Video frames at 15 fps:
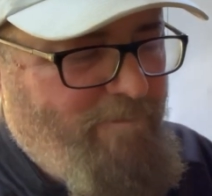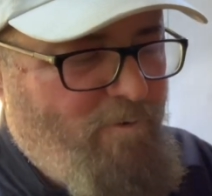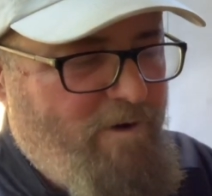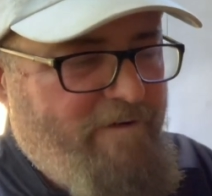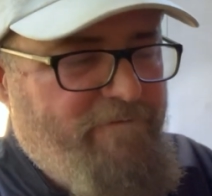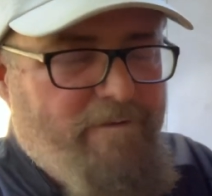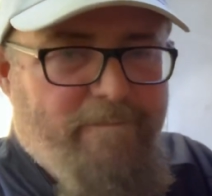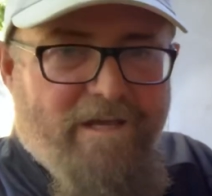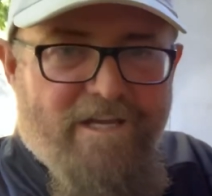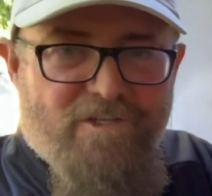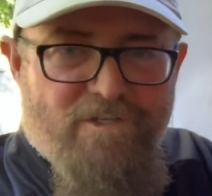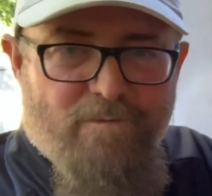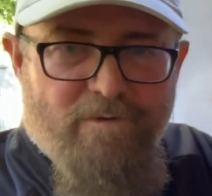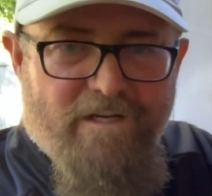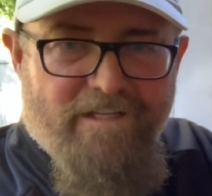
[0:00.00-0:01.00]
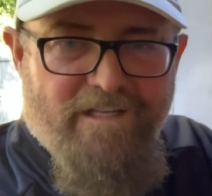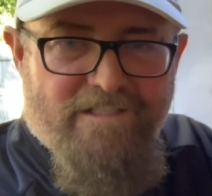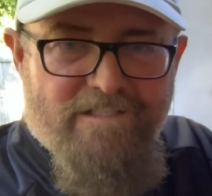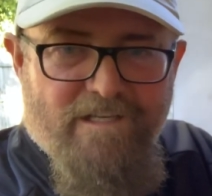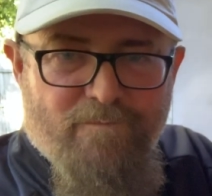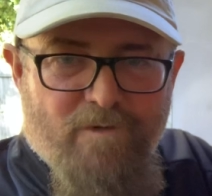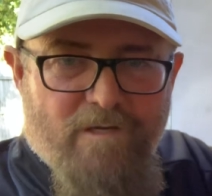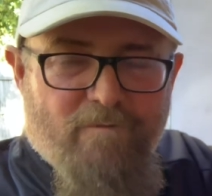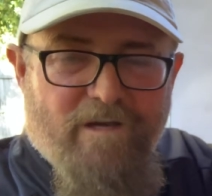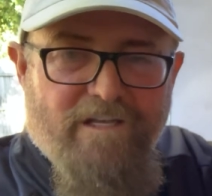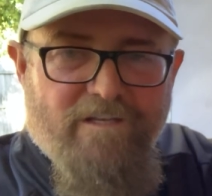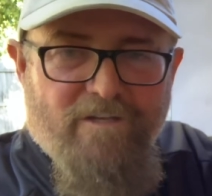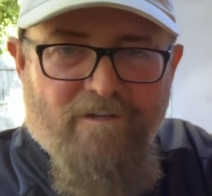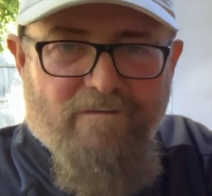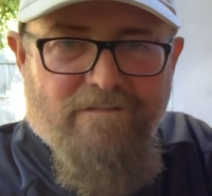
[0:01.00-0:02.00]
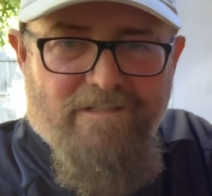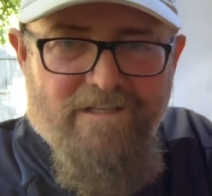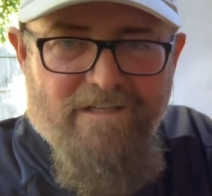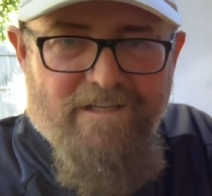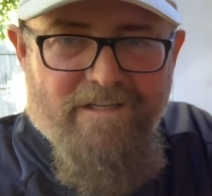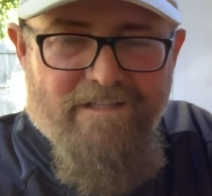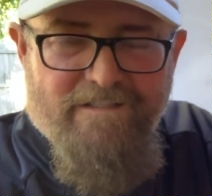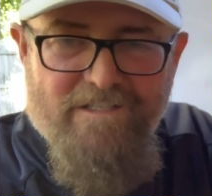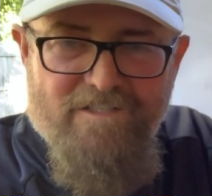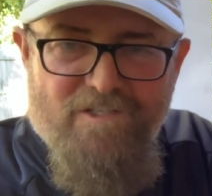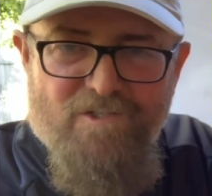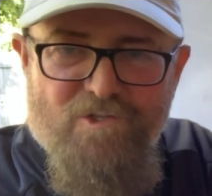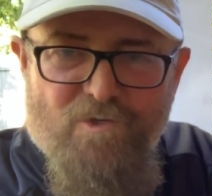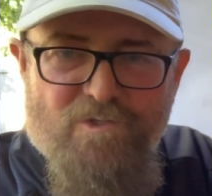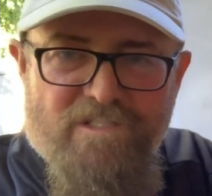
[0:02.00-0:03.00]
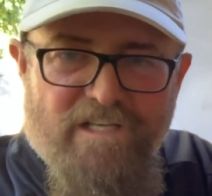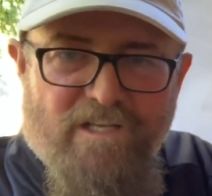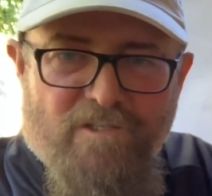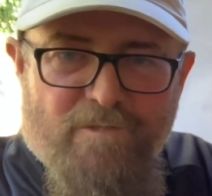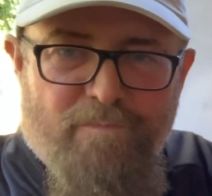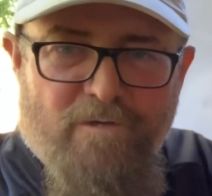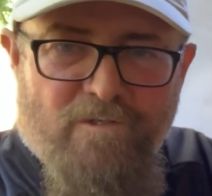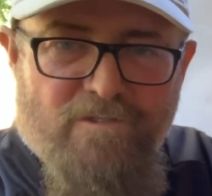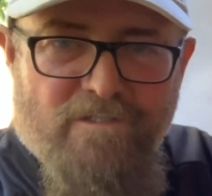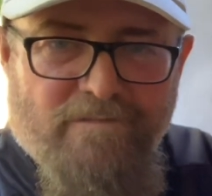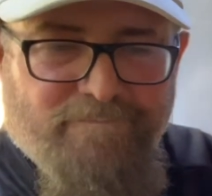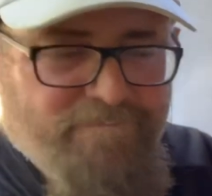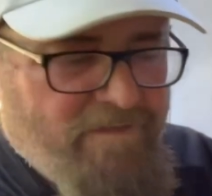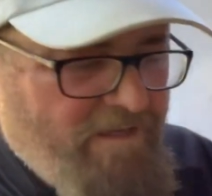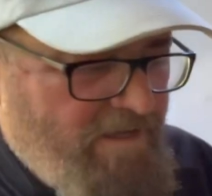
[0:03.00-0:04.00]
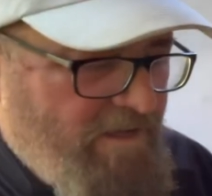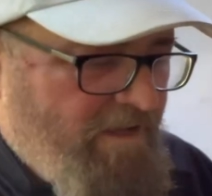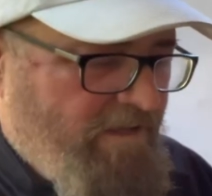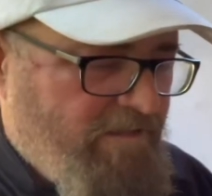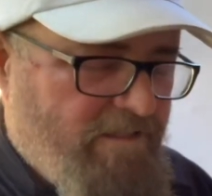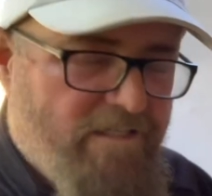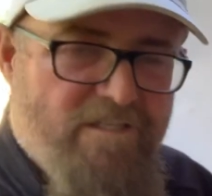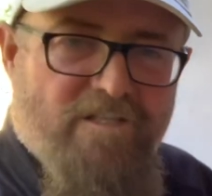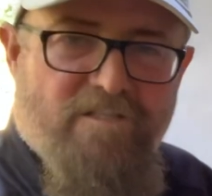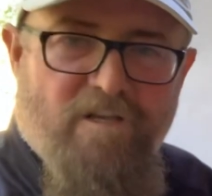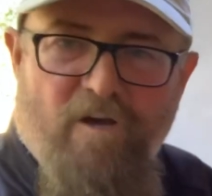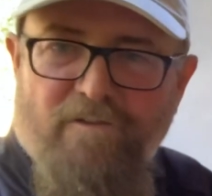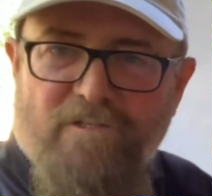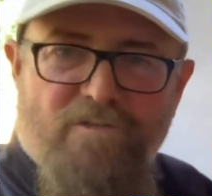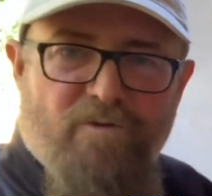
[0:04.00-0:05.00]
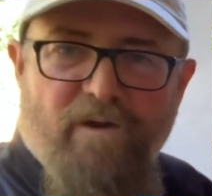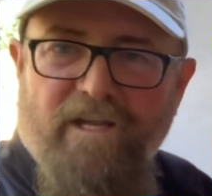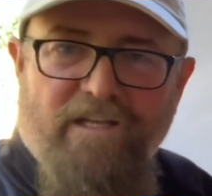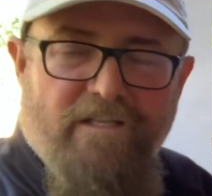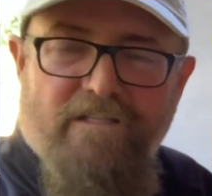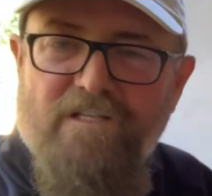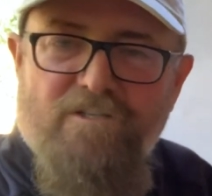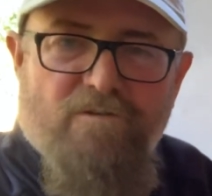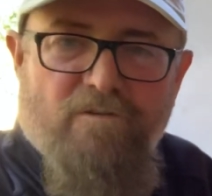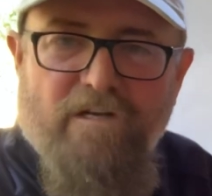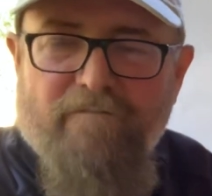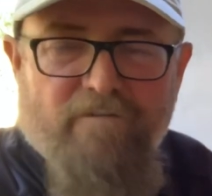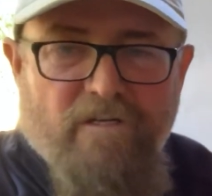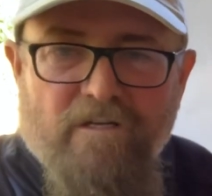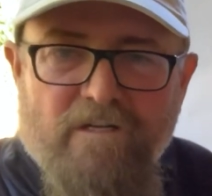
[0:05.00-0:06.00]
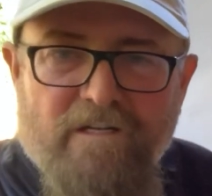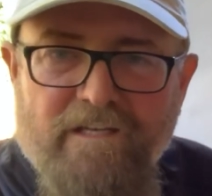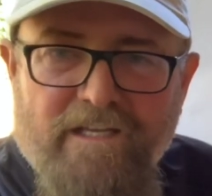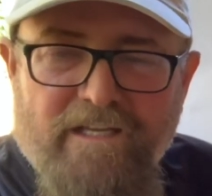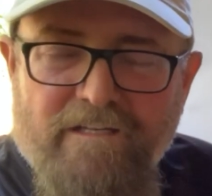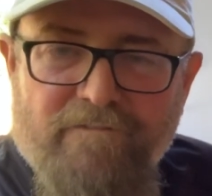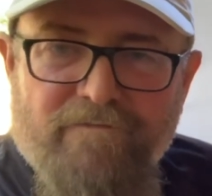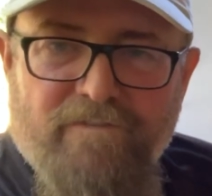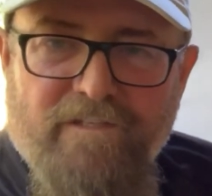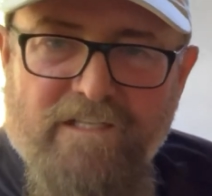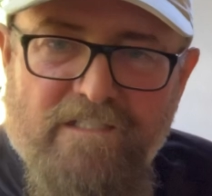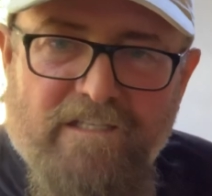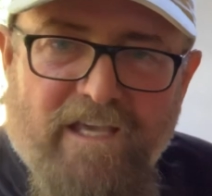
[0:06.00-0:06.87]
more information, want to get some, what do I do? This is your salesperson. This is all the training that you're ever going to need at Felice